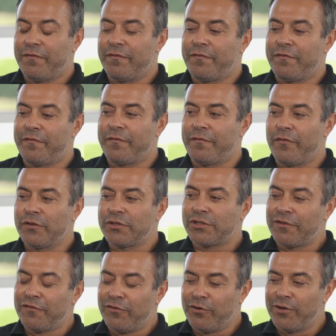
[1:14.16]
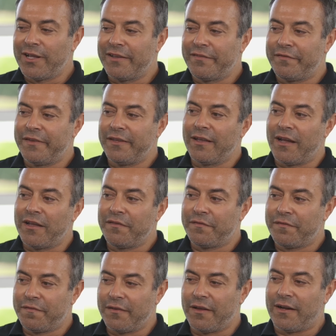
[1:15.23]
First of all, I think I
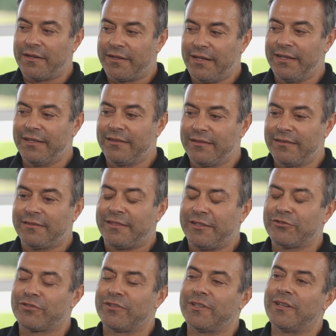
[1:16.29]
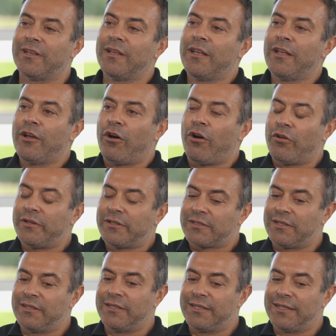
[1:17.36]
really seriously,
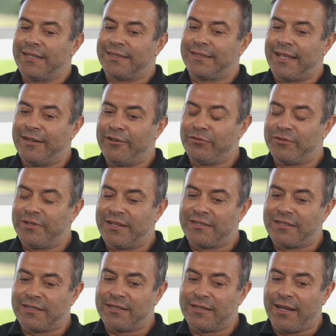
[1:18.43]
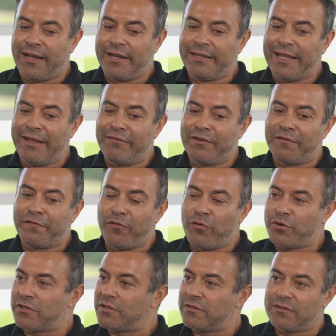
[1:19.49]
honestly tell you that I never
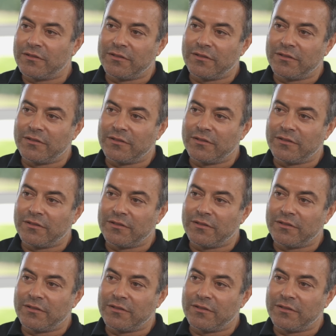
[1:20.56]
thought